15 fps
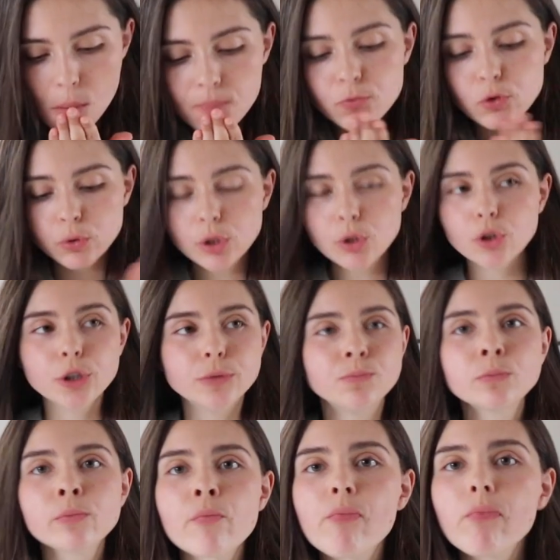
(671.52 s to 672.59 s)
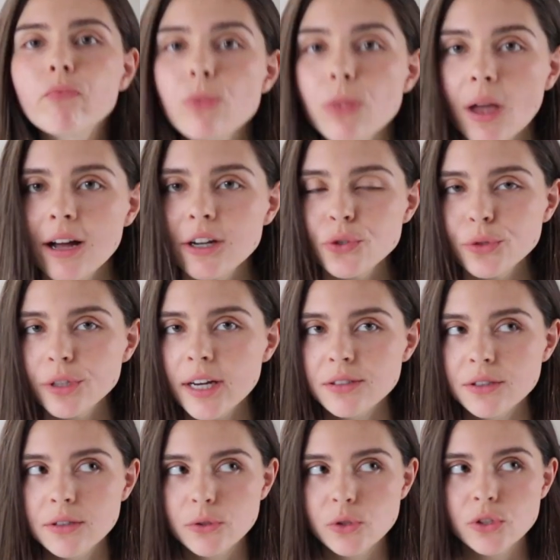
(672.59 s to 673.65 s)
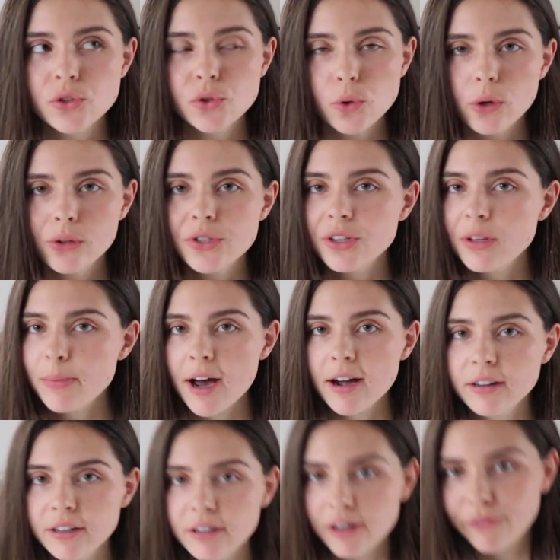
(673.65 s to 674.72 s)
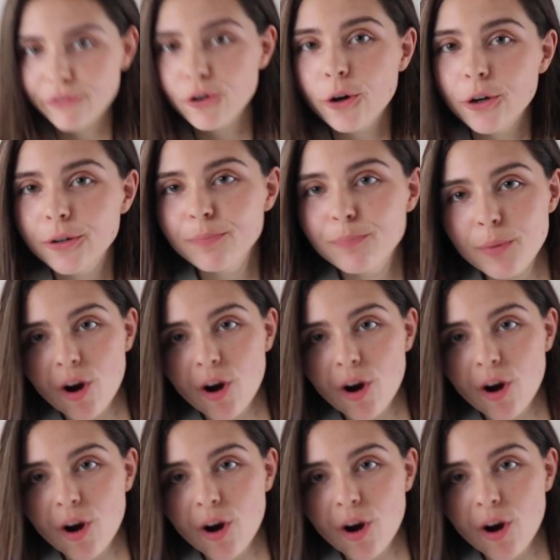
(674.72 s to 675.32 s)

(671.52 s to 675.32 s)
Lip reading: It's really good. I just realized that there was a sauce in the packet and I forgot it.